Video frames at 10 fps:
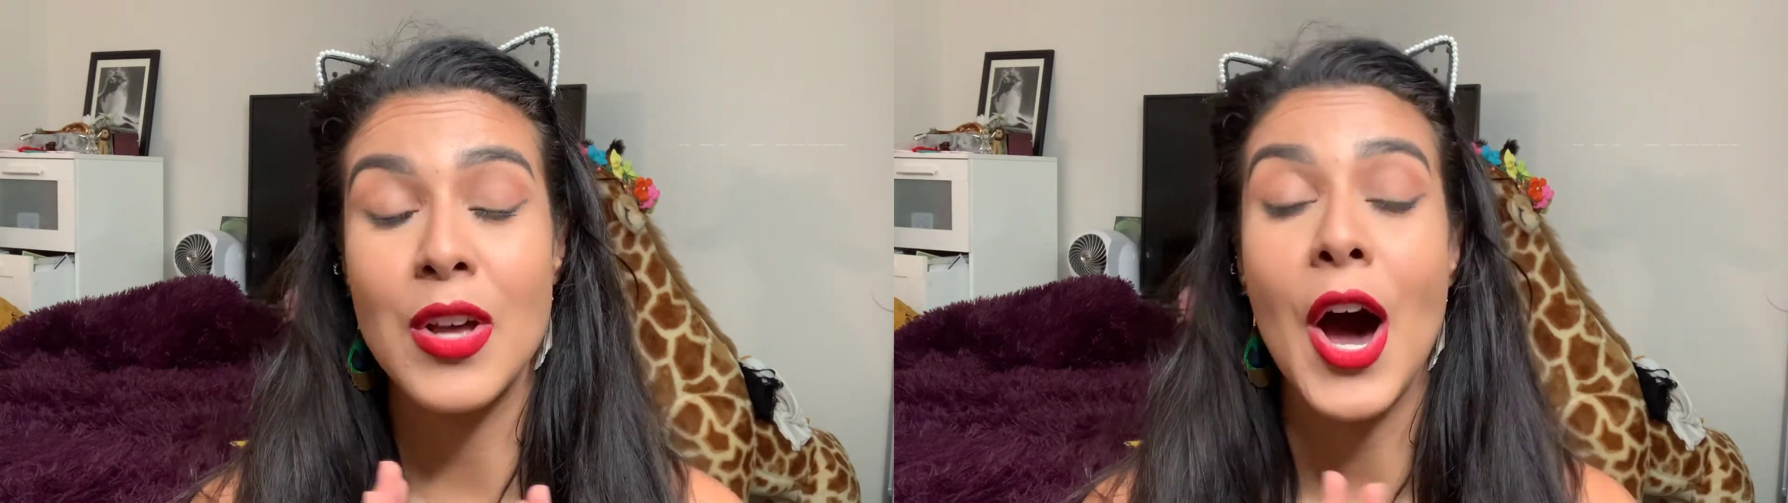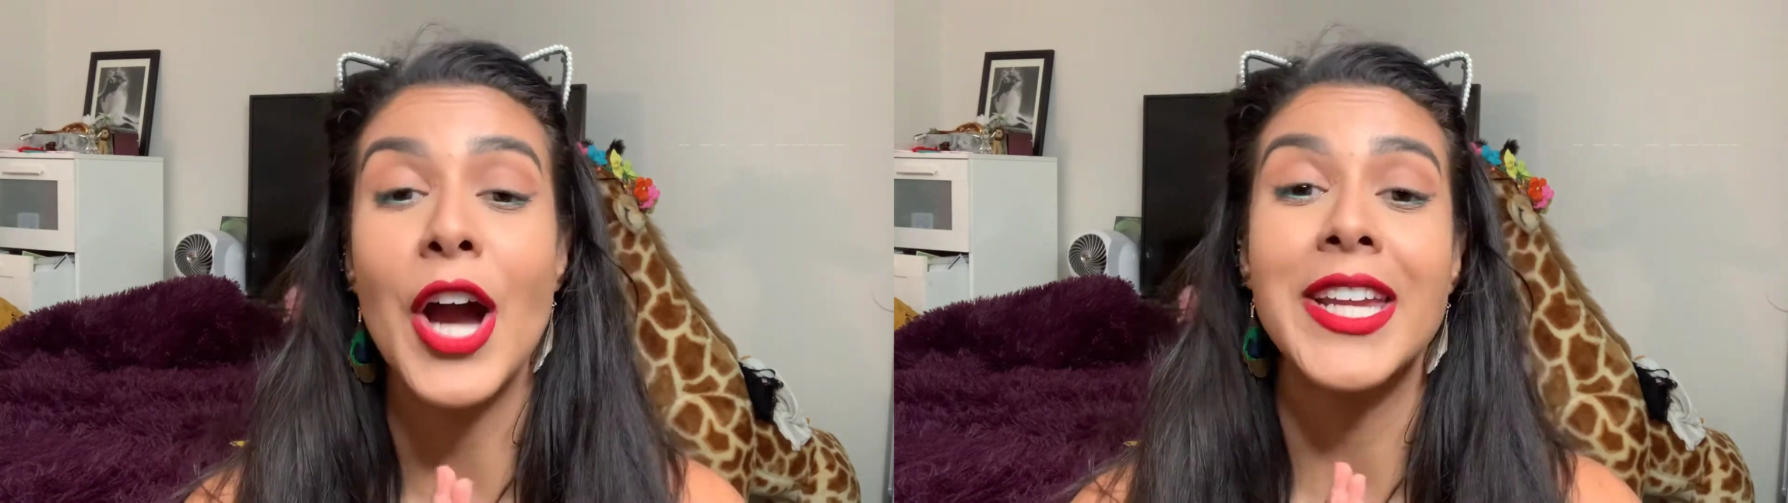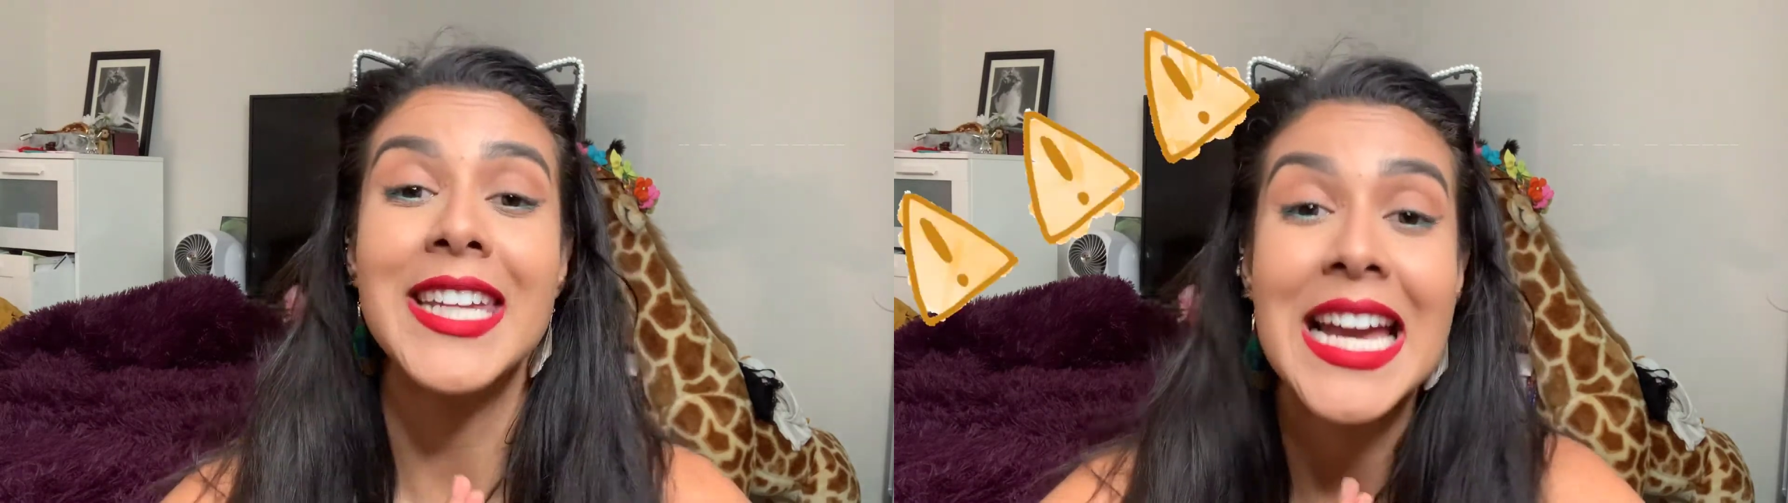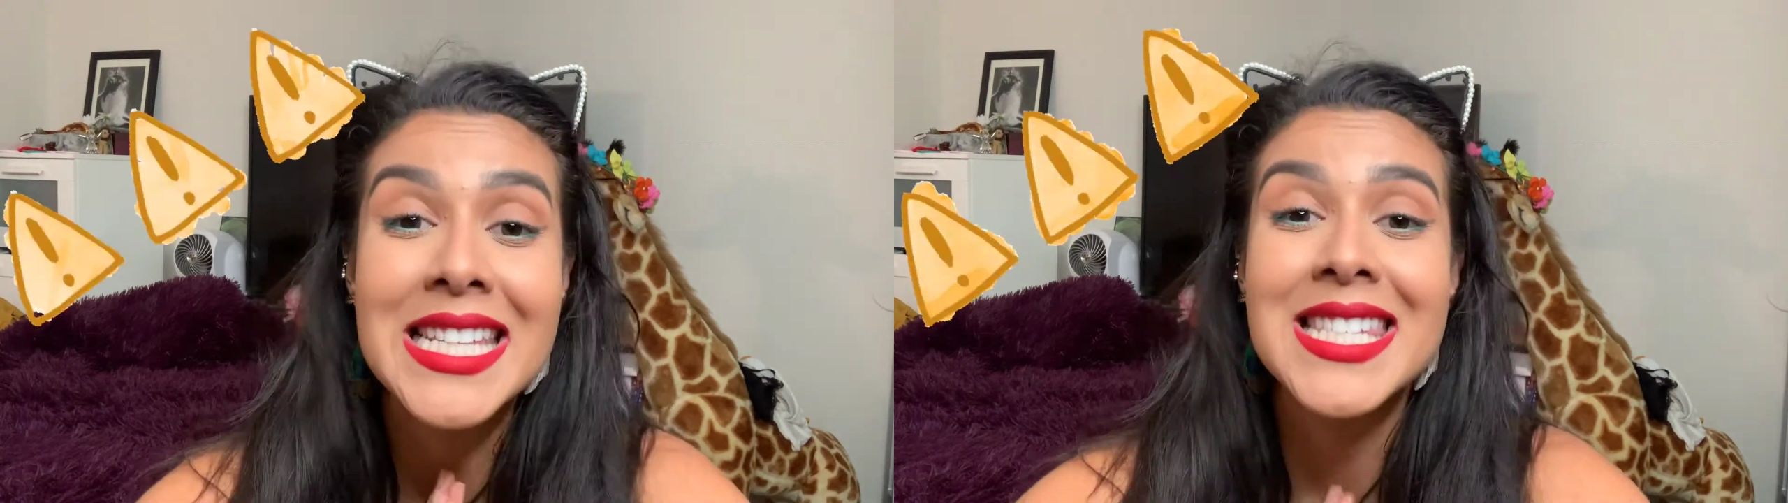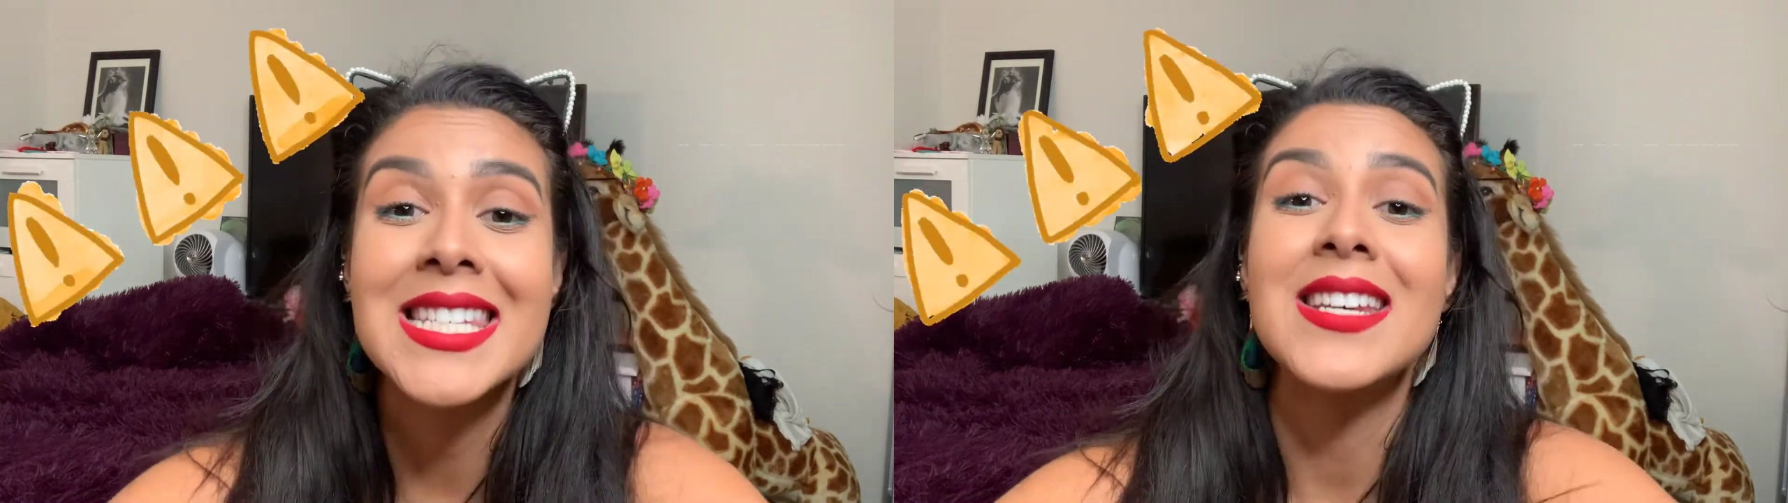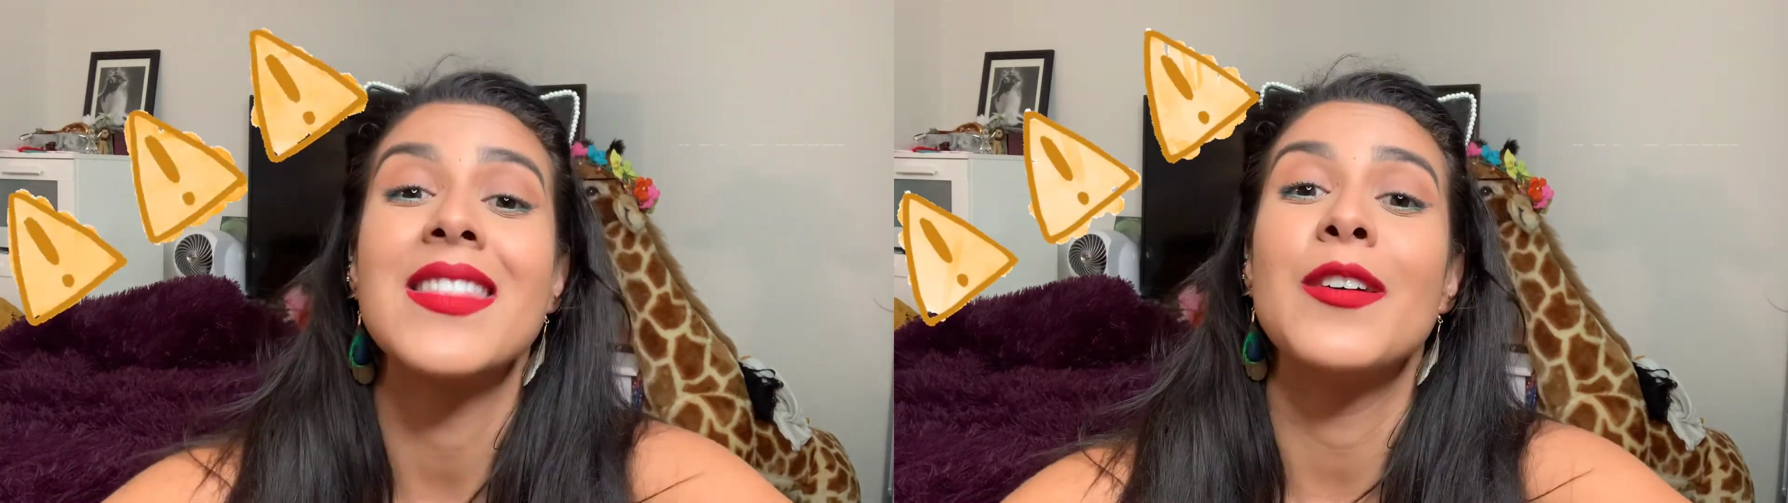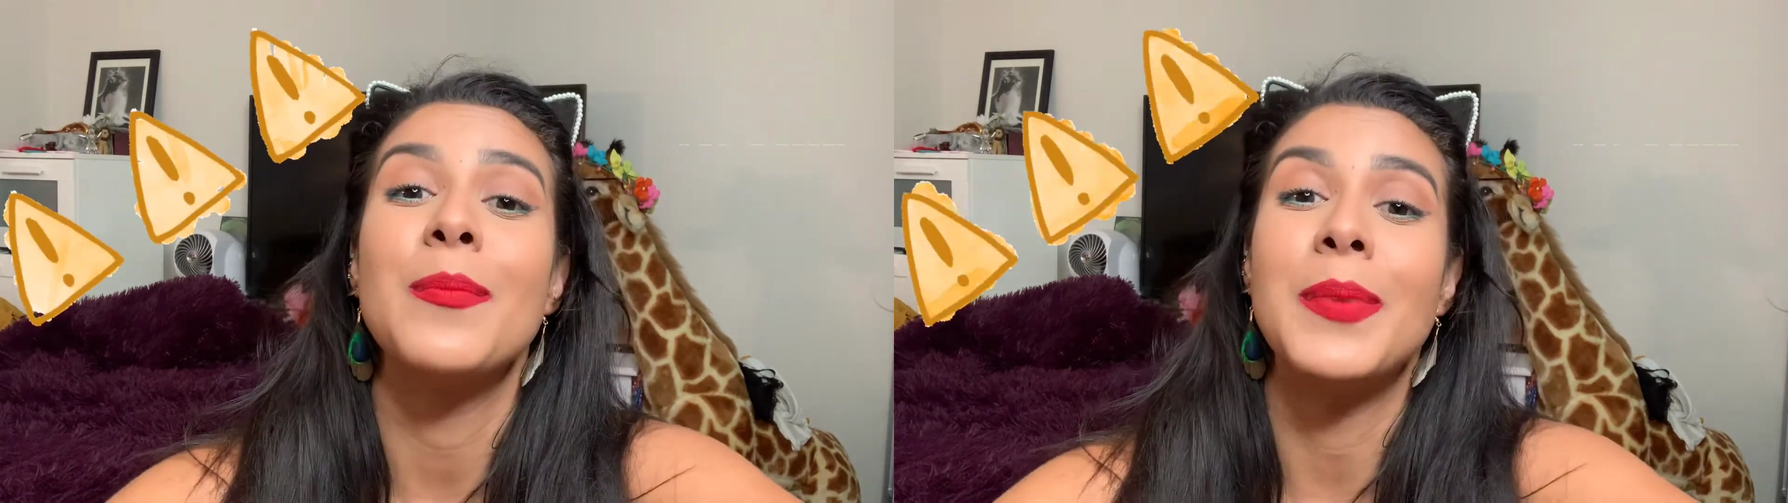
against the